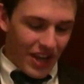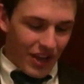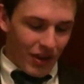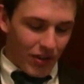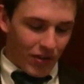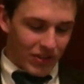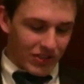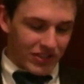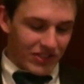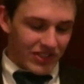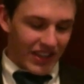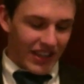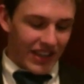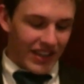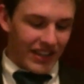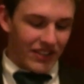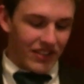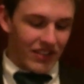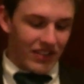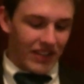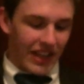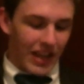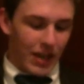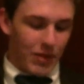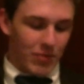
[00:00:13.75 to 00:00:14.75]
You are assigned
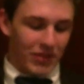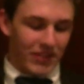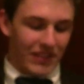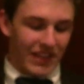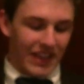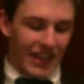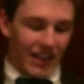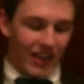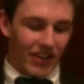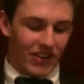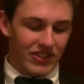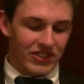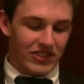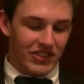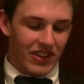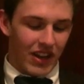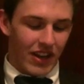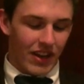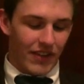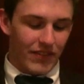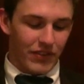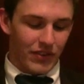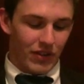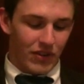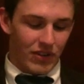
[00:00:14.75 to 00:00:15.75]
to labor in the El
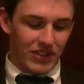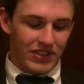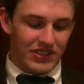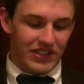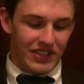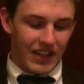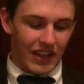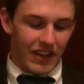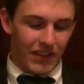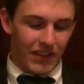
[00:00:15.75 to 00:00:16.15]
Salvador